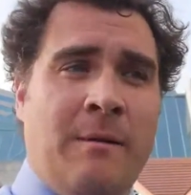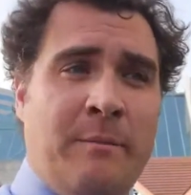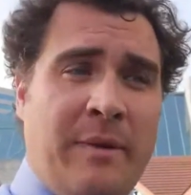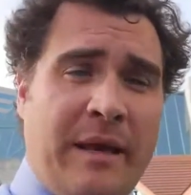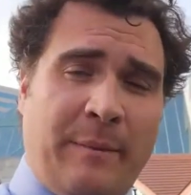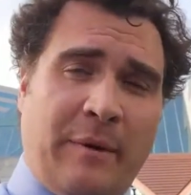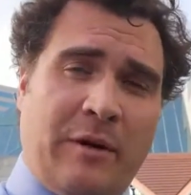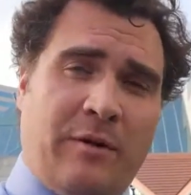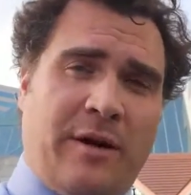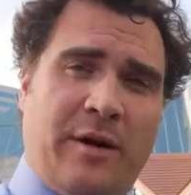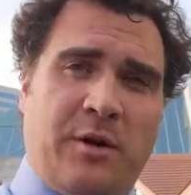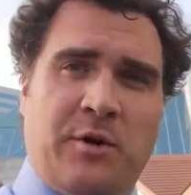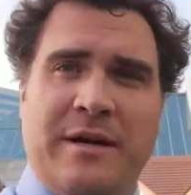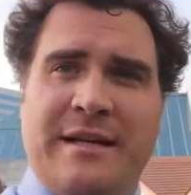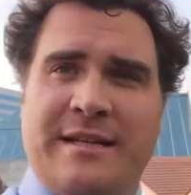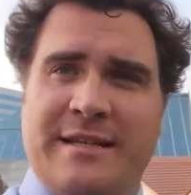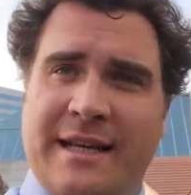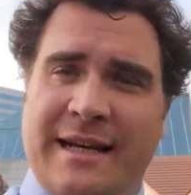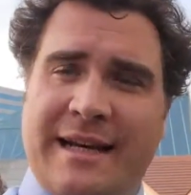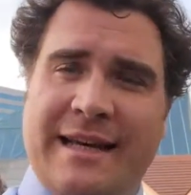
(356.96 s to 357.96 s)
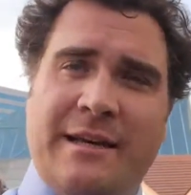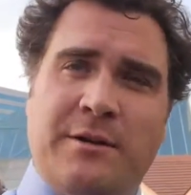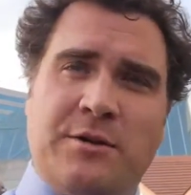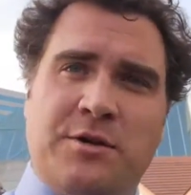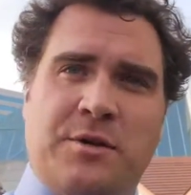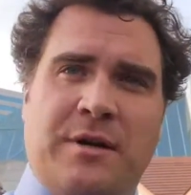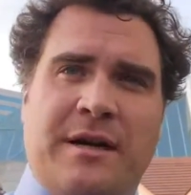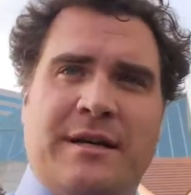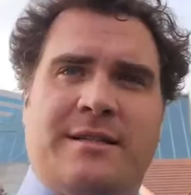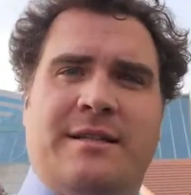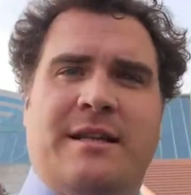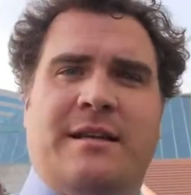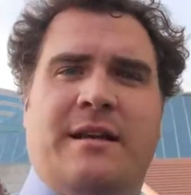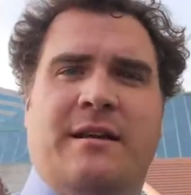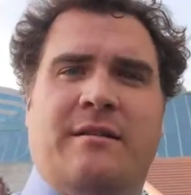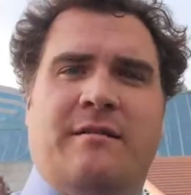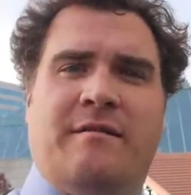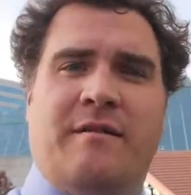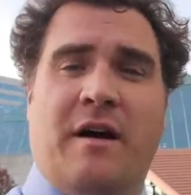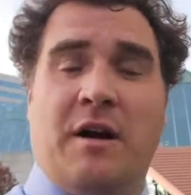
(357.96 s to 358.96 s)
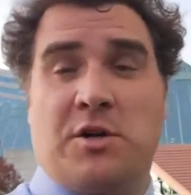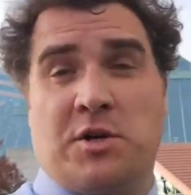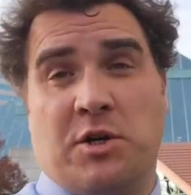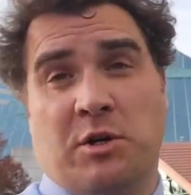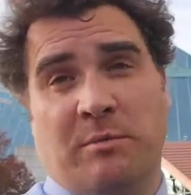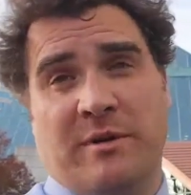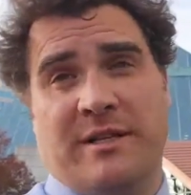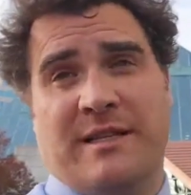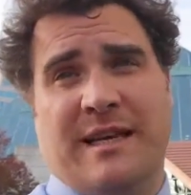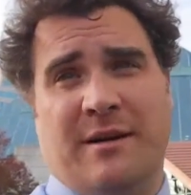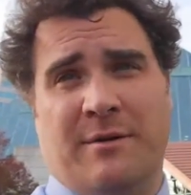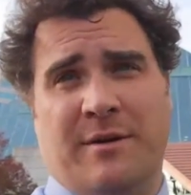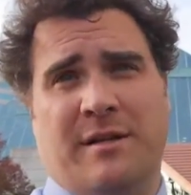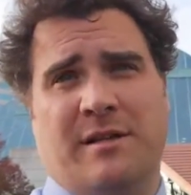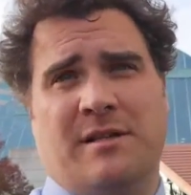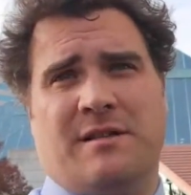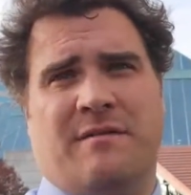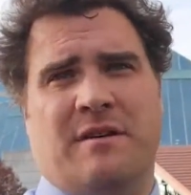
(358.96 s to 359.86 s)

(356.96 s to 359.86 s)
People are increasingly interested in functional materials,